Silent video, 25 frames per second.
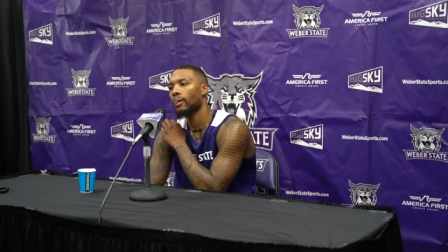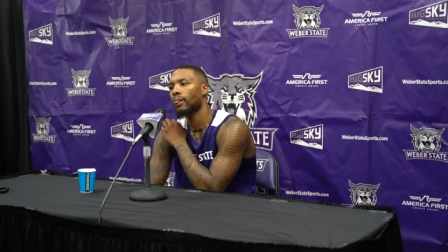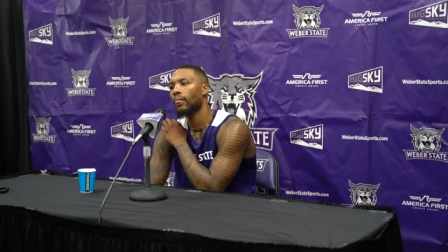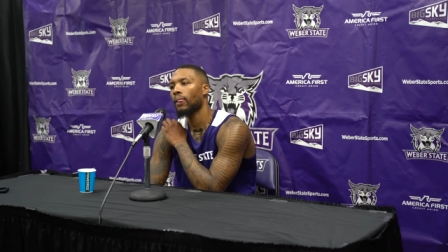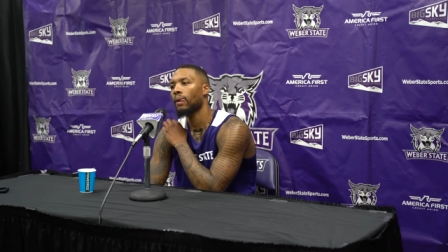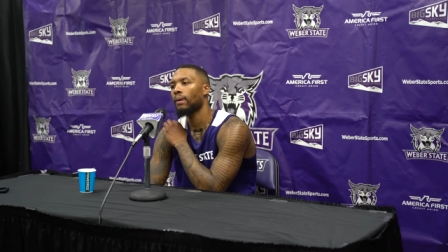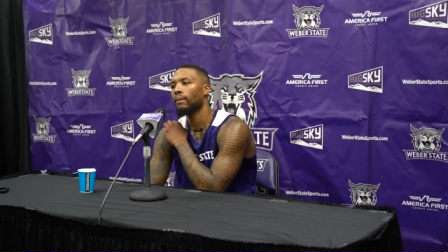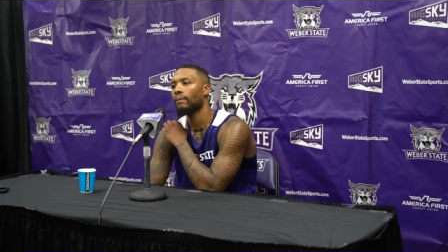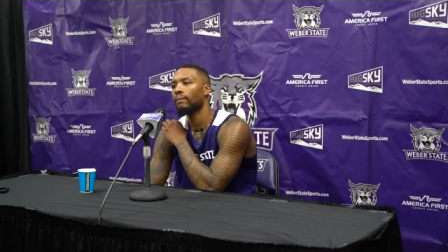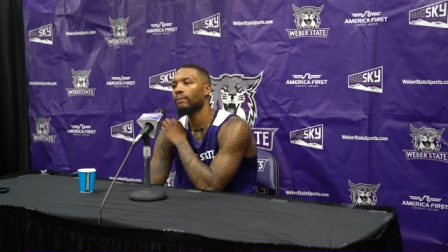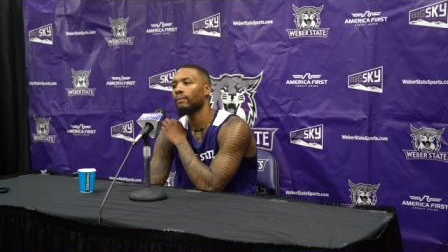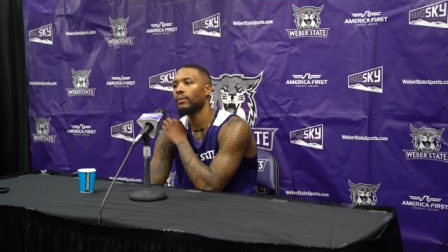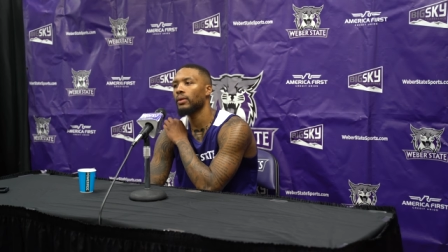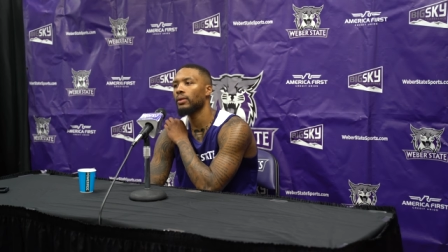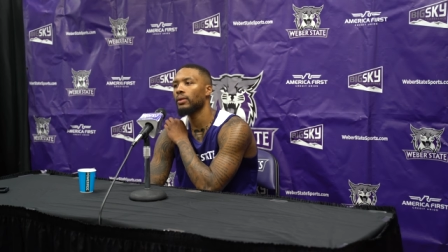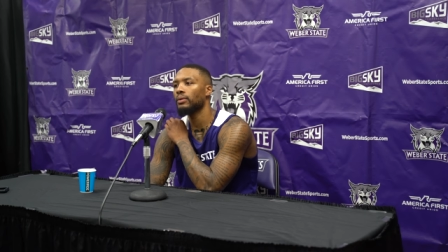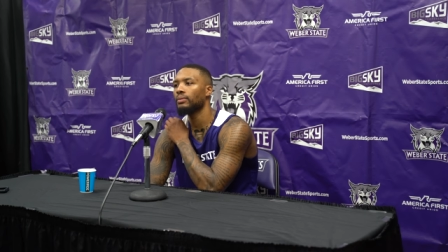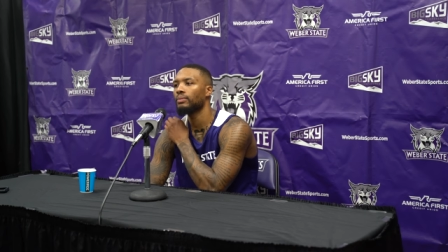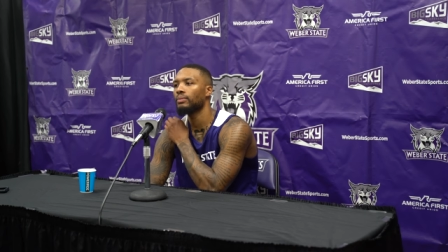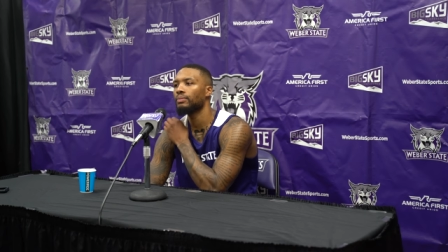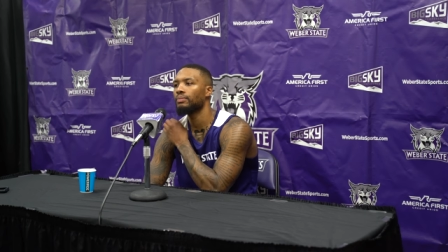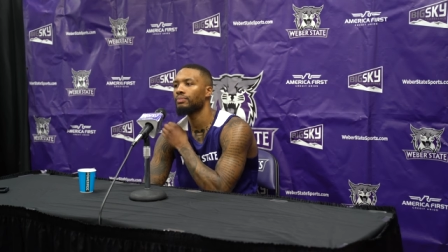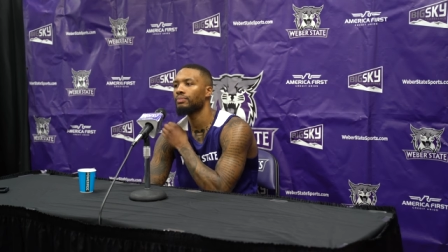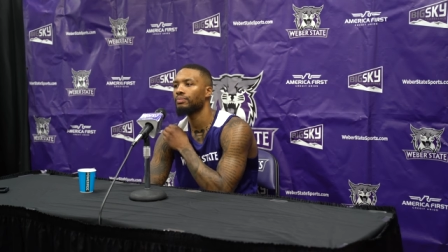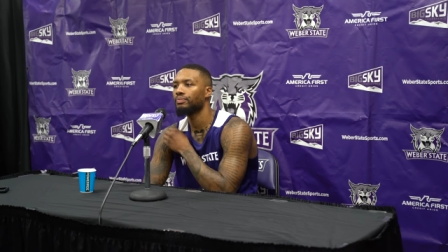How much more
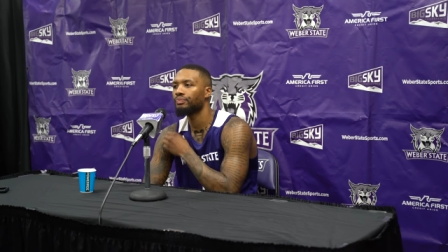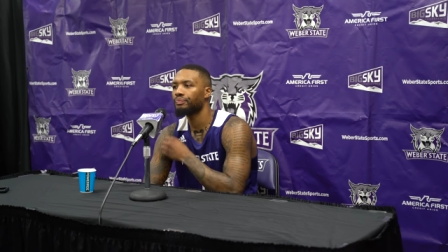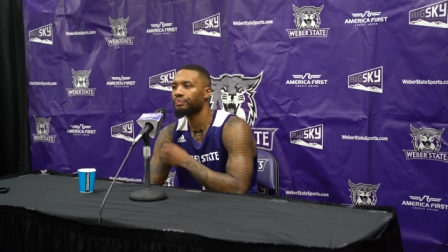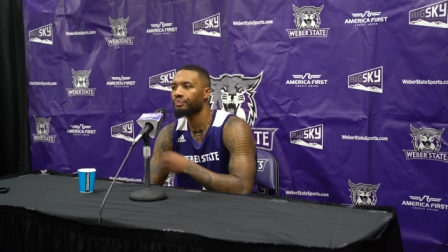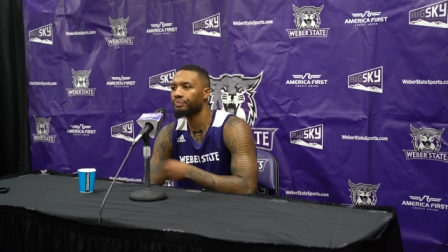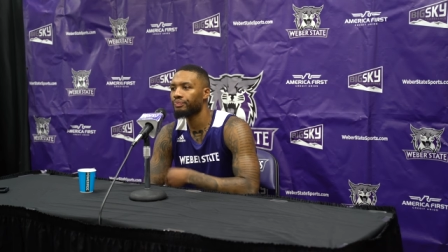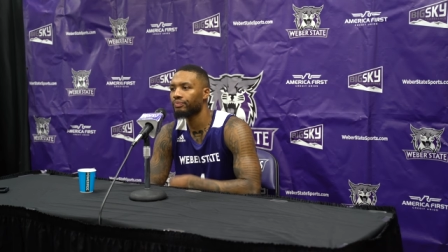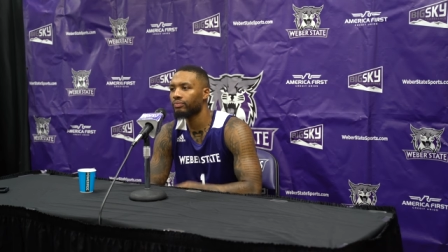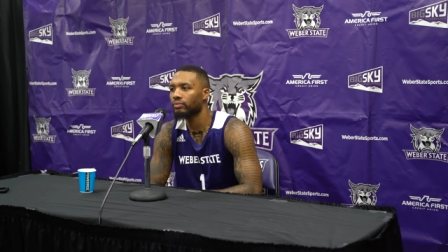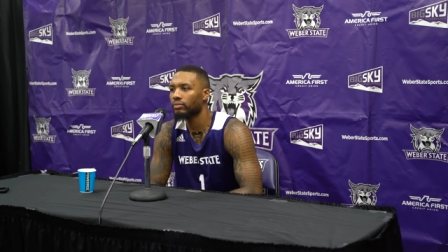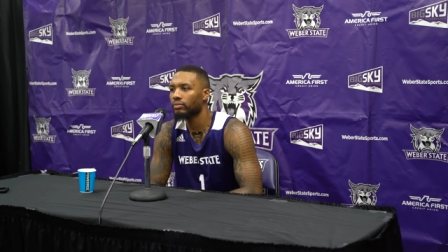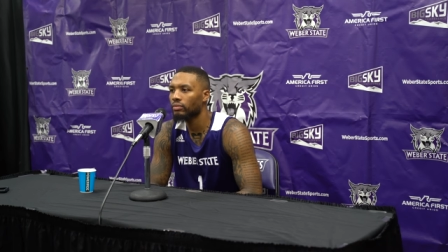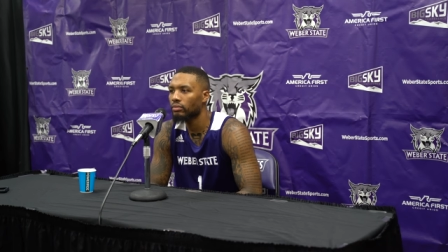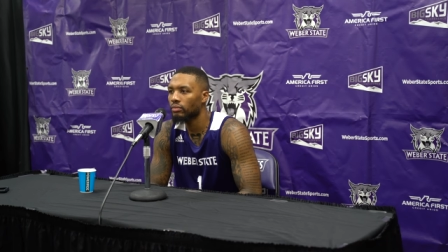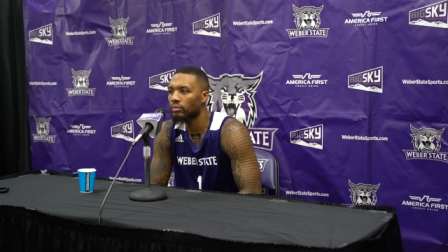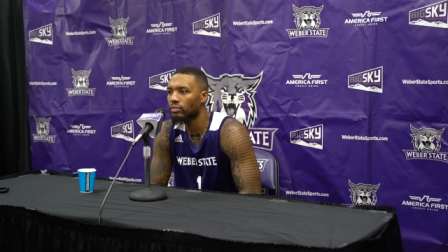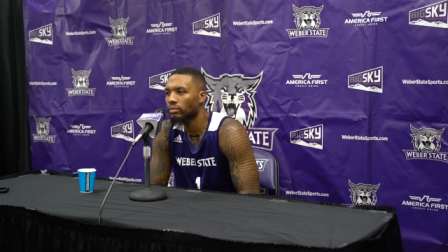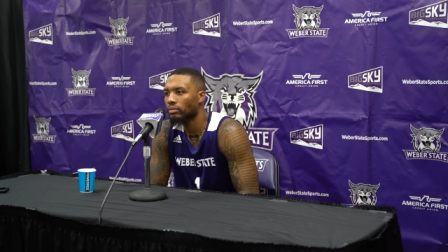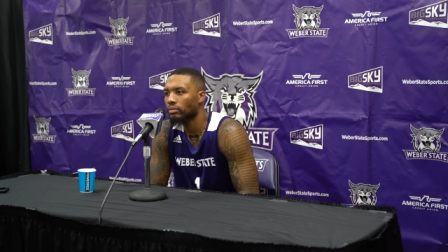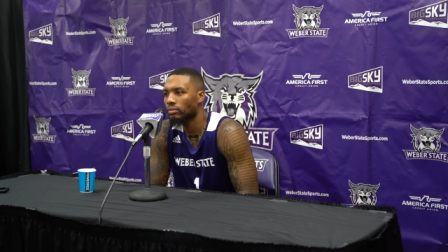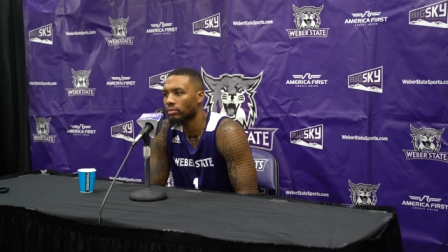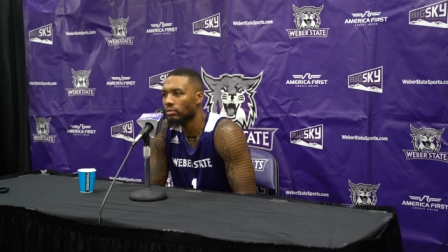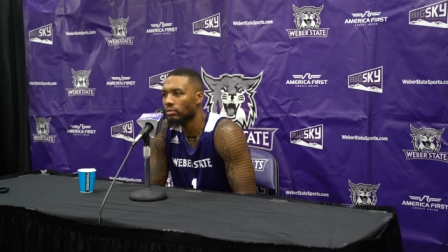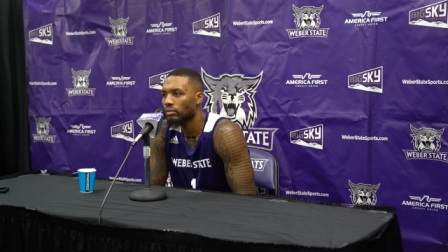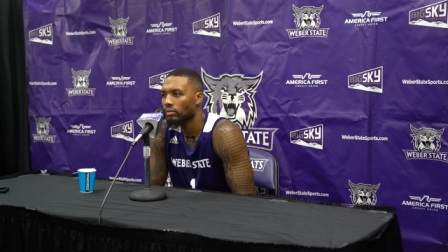significant is it
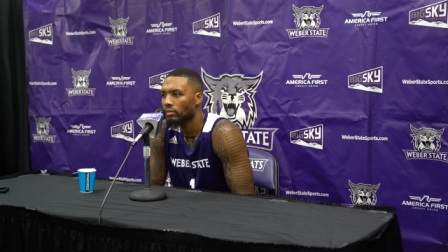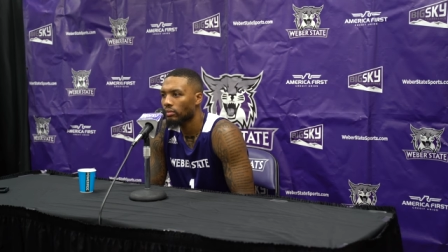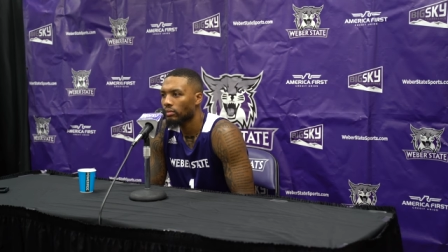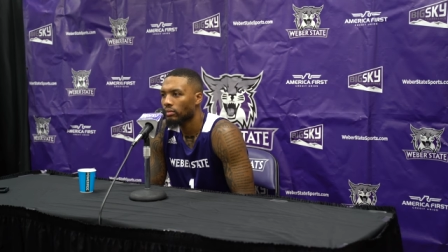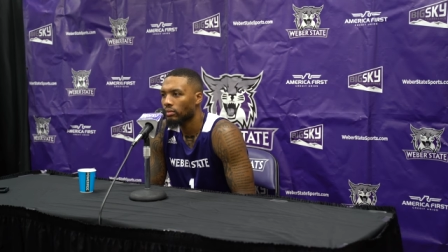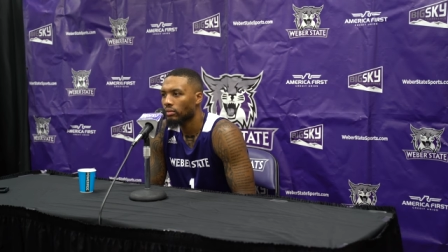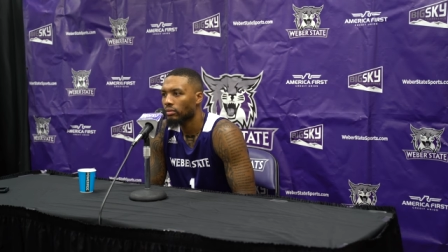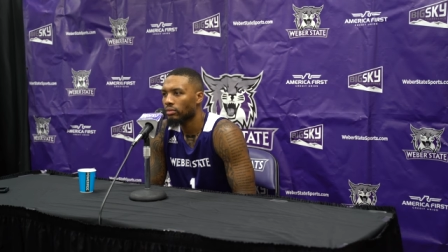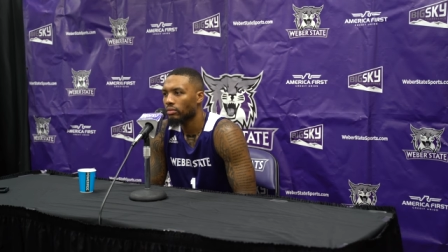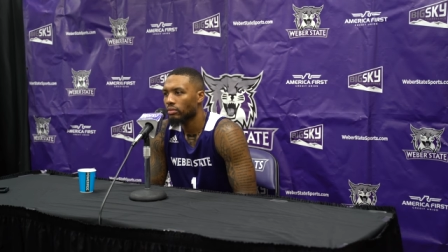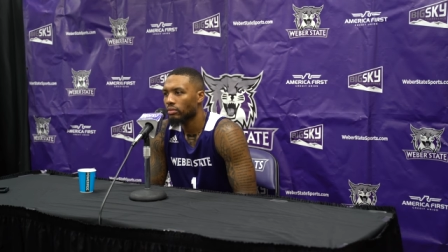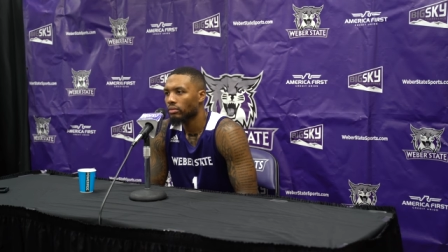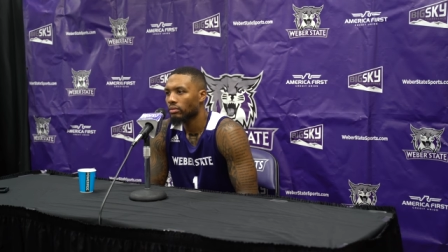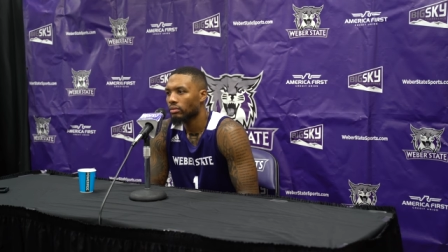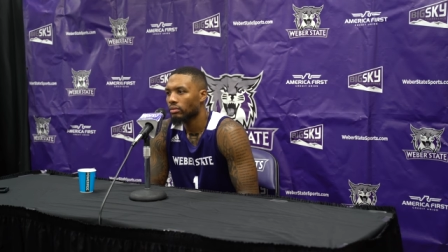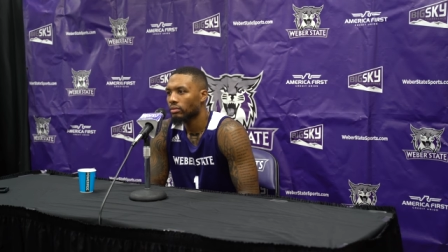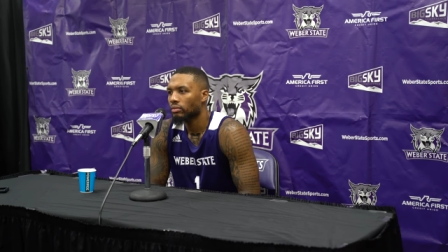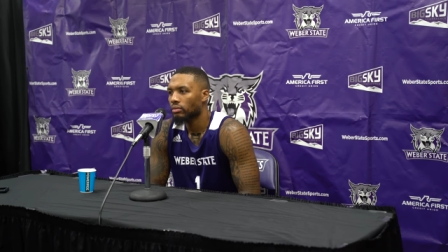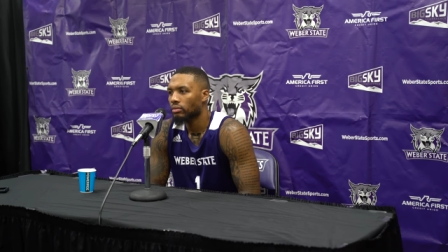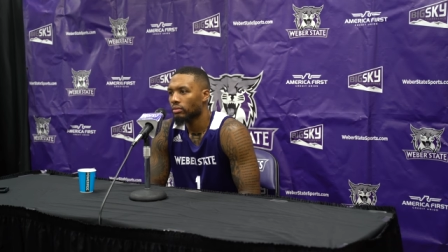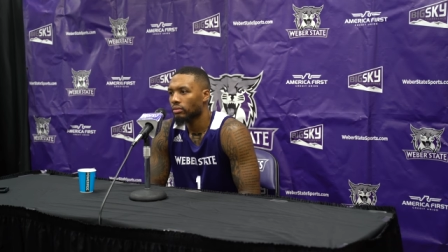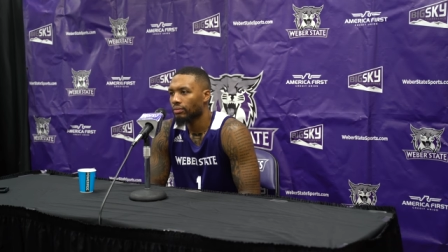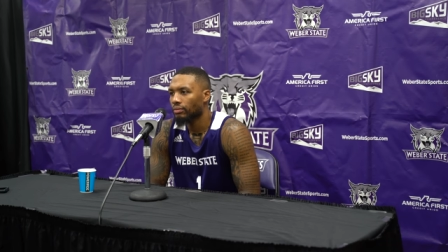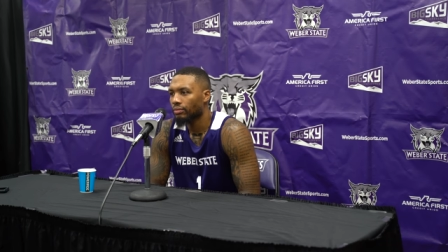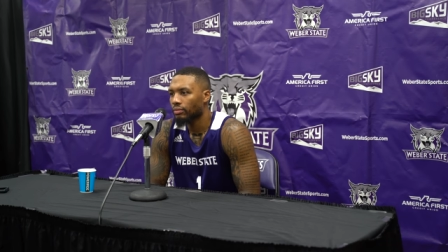considering what we've
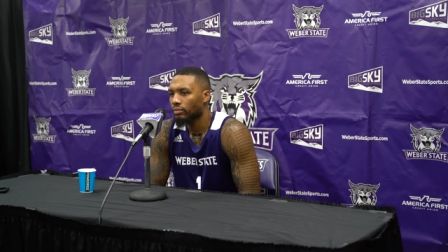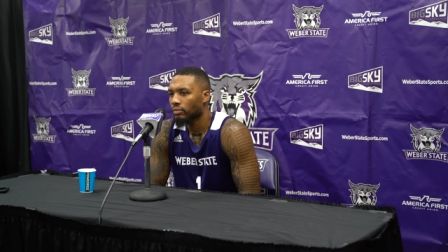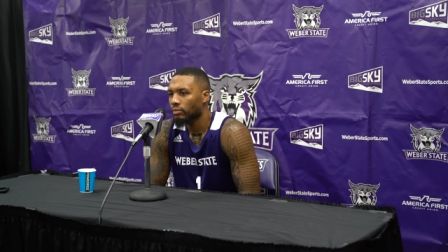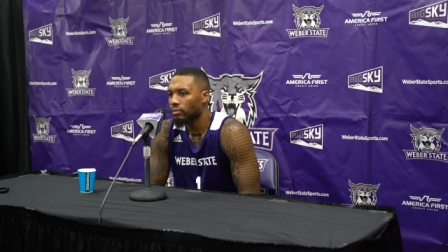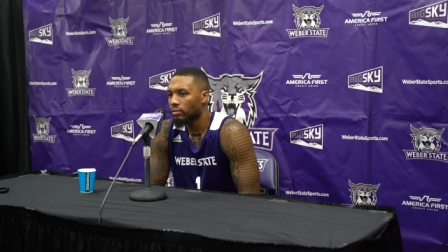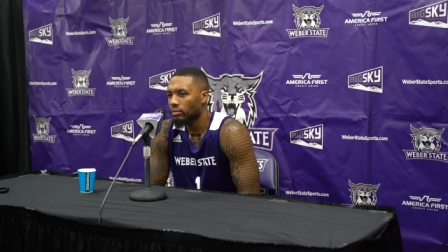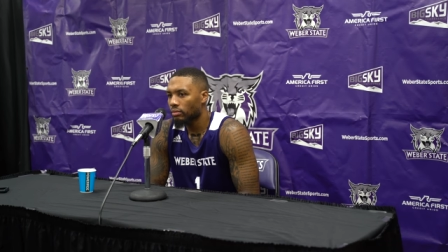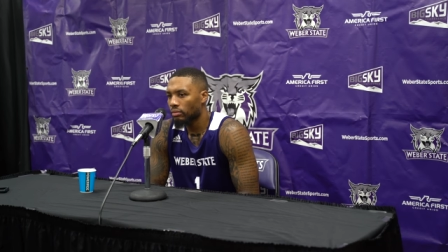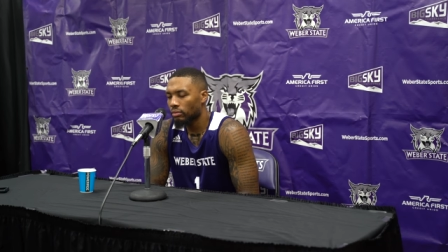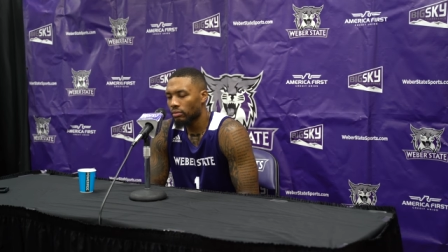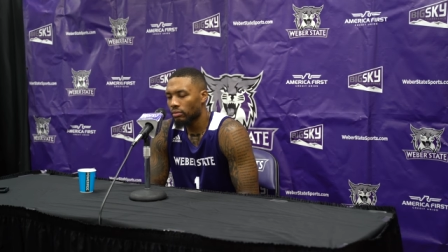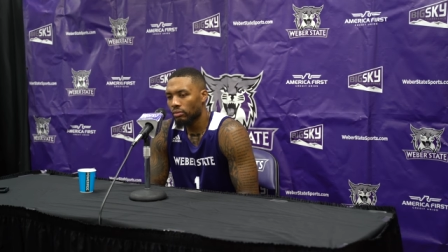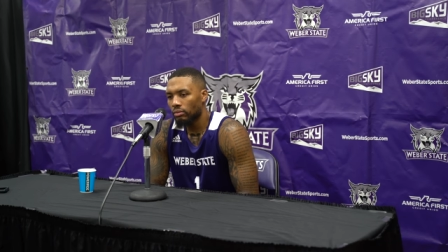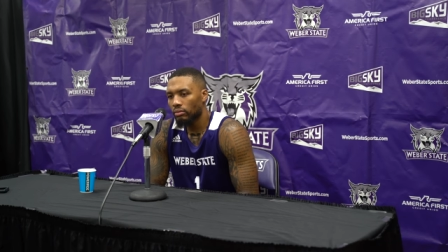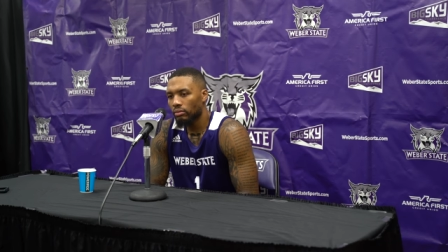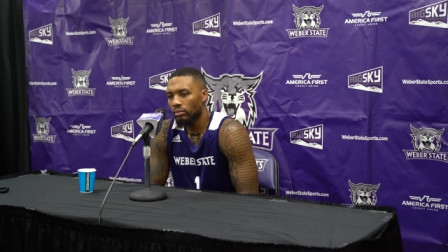been through in the past year?